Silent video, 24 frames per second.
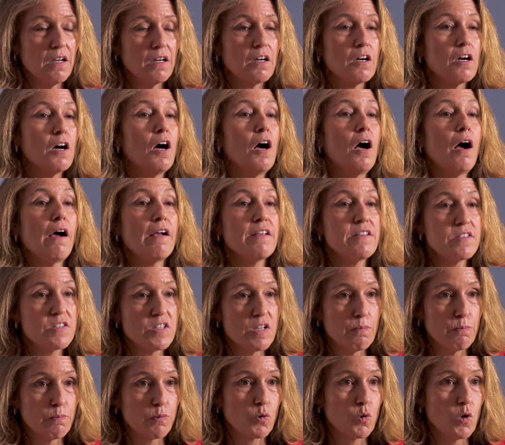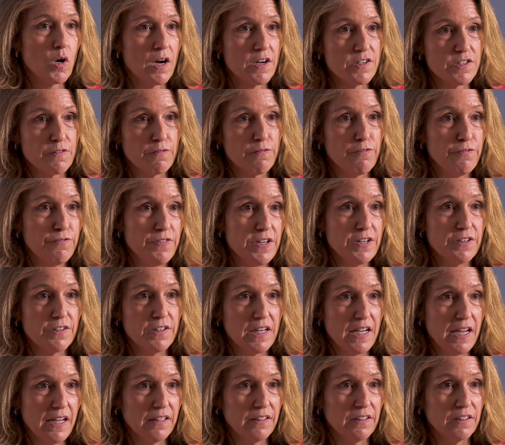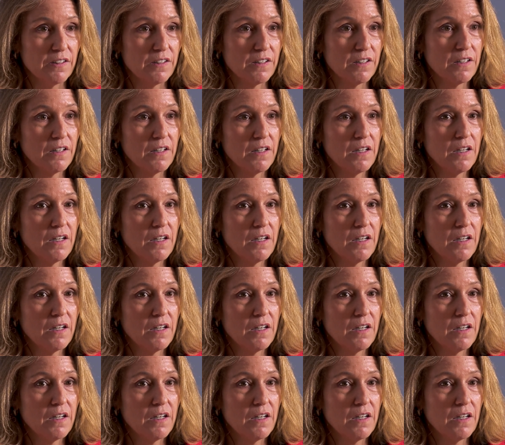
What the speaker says: constant barrage of fear and anger.